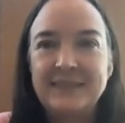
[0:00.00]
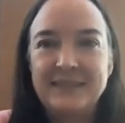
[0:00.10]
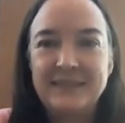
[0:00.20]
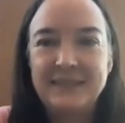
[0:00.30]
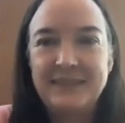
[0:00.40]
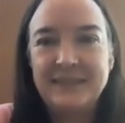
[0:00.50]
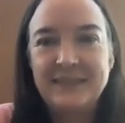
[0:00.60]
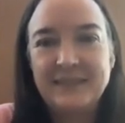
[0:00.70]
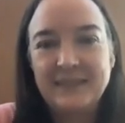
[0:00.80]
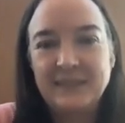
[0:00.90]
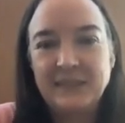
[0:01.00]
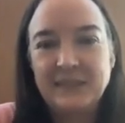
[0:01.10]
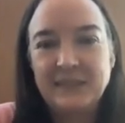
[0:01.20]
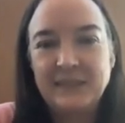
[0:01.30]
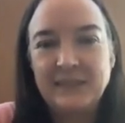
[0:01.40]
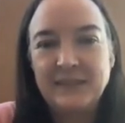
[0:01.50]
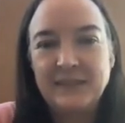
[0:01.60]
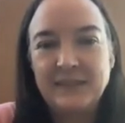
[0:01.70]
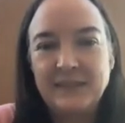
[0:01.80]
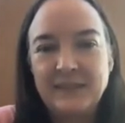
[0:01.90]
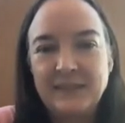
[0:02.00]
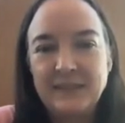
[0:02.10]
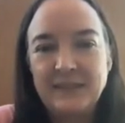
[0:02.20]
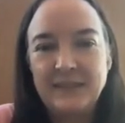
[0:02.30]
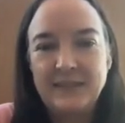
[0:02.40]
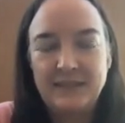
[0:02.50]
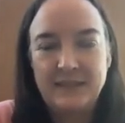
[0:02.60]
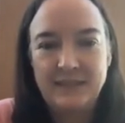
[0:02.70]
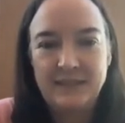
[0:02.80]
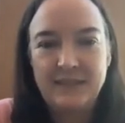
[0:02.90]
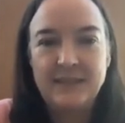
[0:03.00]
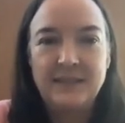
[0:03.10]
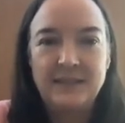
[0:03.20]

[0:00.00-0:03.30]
The person shown says nothing.